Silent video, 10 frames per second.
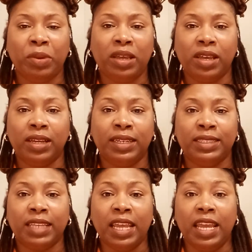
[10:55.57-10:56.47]

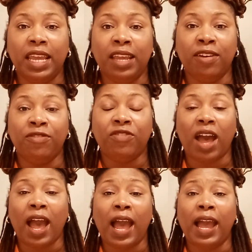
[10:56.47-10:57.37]
Because if
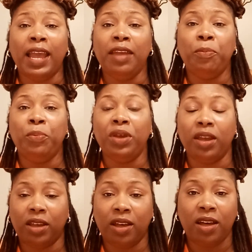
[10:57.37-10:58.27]
I
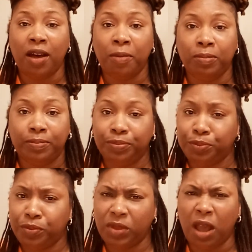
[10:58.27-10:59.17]
pick up
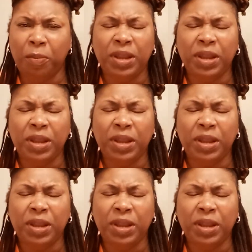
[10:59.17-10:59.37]
a